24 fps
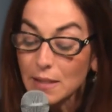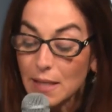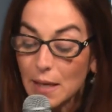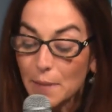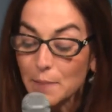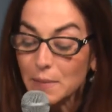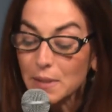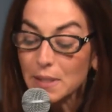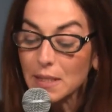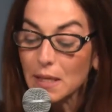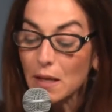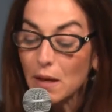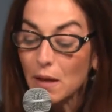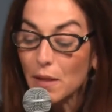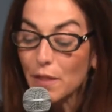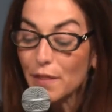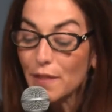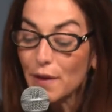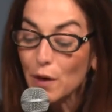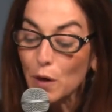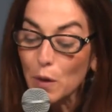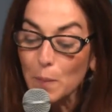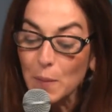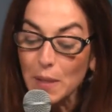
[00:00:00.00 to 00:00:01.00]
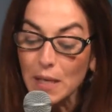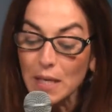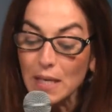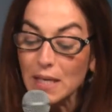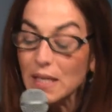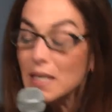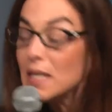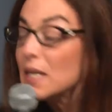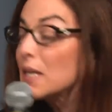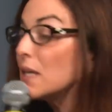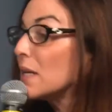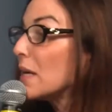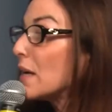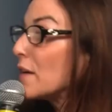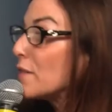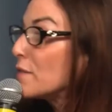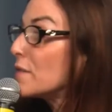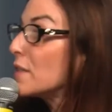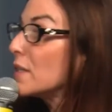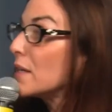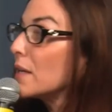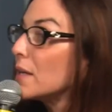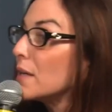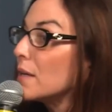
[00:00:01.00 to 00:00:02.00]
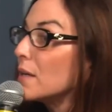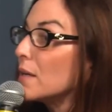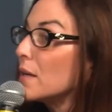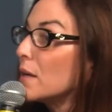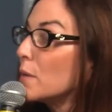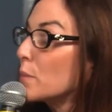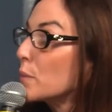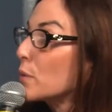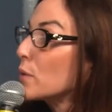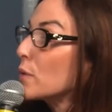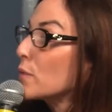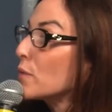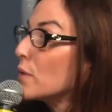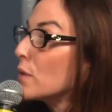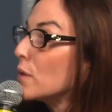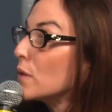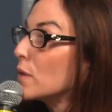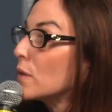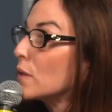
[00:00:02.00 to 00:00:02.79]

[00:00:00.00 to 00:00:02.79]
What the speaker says: cell therapy need FDA approval?